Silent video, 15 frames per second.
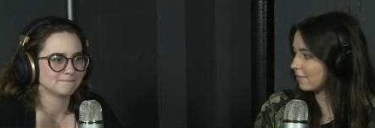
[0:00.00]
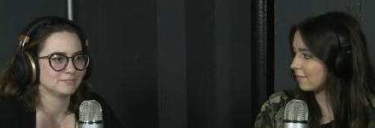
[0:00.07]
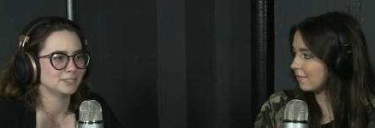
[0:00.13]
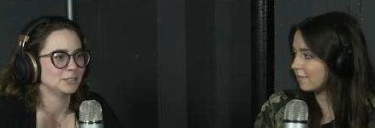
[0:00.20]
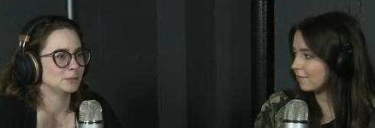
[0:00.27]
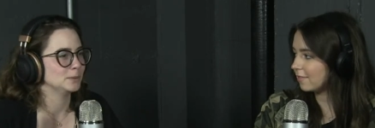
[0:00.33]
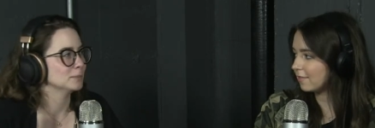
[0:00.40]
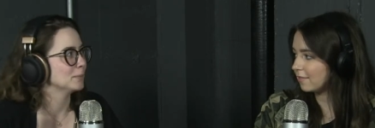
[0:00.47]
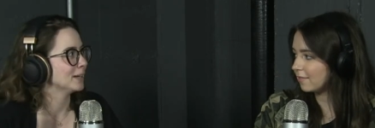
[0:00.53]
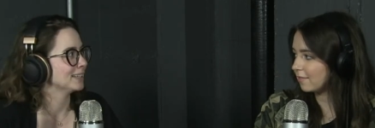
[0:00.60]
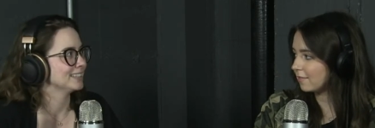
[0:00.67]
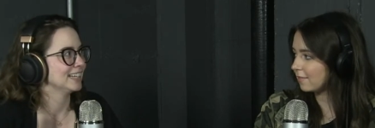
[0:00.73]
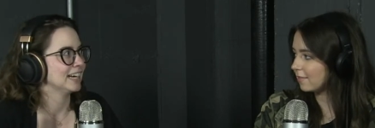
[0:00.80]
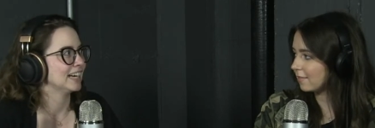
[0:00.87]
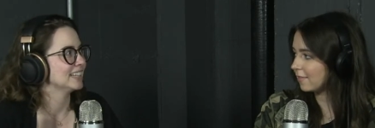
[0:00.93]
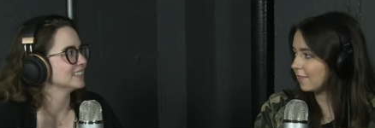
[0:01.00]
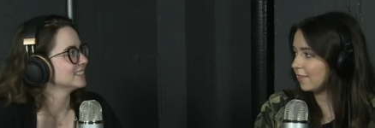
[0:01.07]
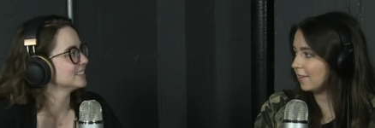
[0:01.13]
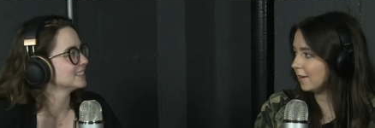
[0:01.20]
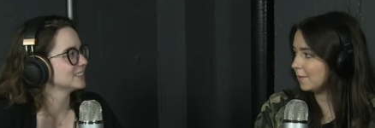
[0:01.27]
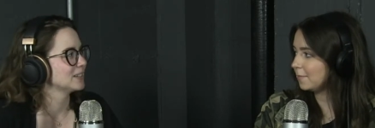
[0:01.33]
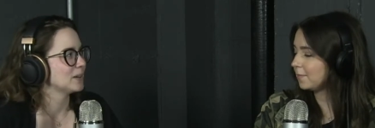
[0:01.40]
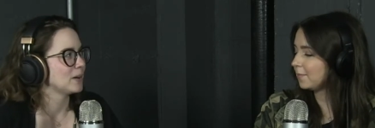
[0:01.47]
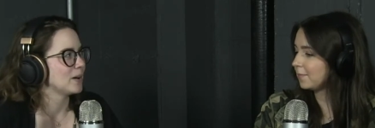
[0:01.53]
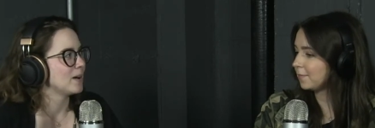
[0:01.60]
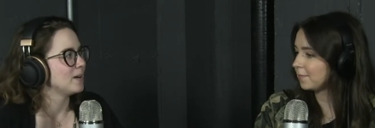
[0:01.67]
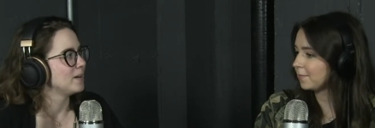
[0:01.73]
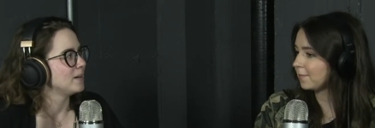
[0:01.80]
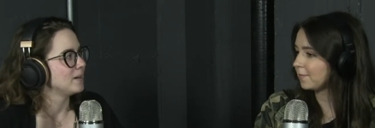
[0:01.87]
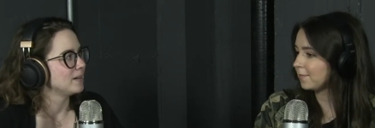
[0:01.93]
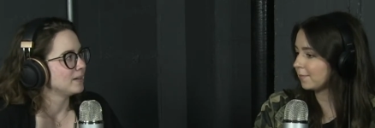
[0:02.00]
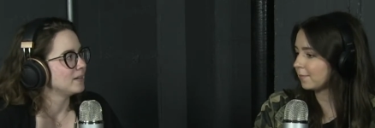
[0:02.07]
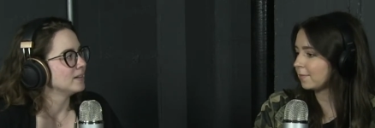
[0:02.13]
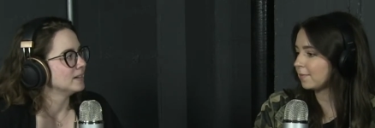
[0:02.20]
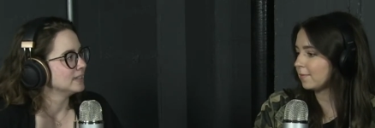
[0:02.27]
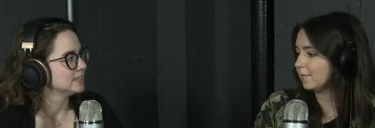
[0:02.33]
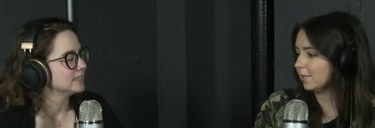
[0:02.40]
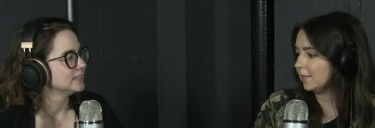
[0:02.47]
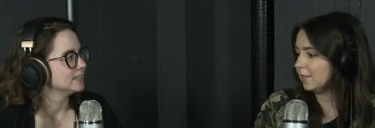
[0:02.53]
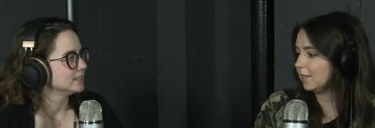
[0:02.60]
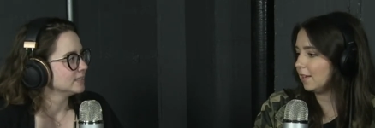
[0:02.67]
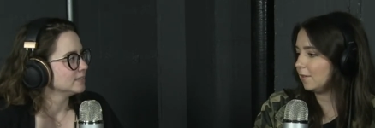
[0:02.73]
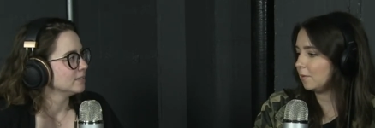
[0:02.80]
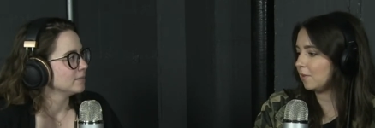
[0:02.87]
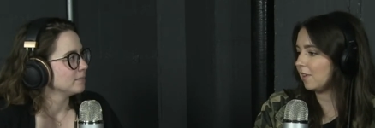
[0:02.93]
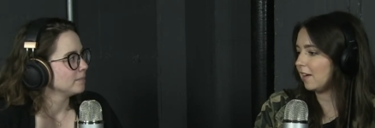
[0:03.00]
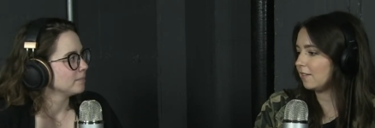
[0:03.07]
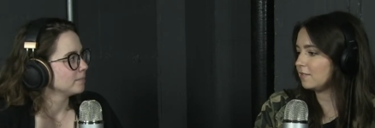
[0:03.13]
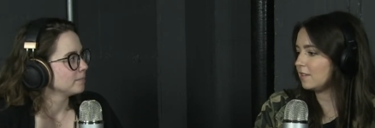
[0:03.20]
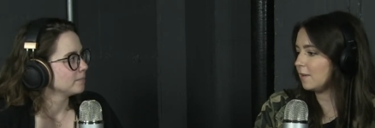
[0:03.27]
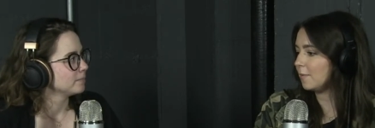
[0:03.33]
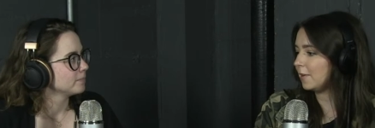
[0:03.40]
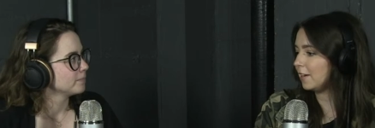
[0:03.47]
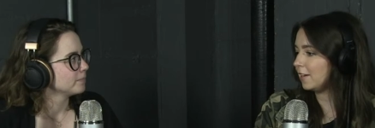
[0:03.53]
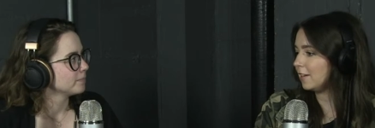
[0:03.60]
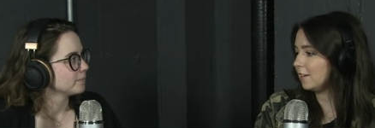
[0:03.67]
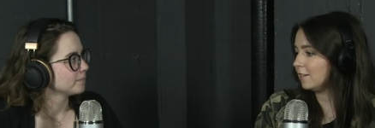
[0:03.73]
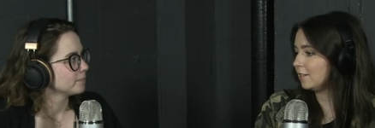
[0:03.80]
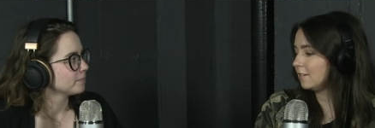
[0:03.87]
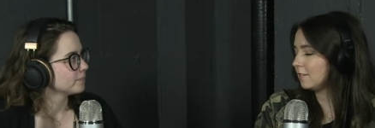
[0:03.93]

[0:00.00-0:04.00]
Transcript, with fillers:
Speaker 1: doing podcasts. Yep.
Speaker 2: And we'll have somebody.